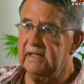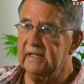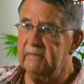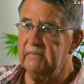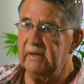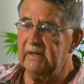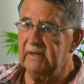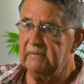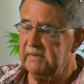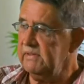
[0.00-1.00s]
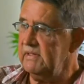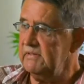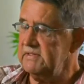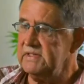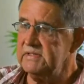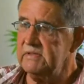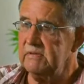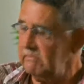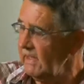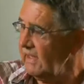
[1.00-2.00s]
to come running out with a pair of scissors
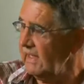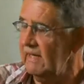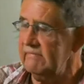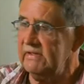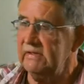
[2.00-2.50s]
or a big carbon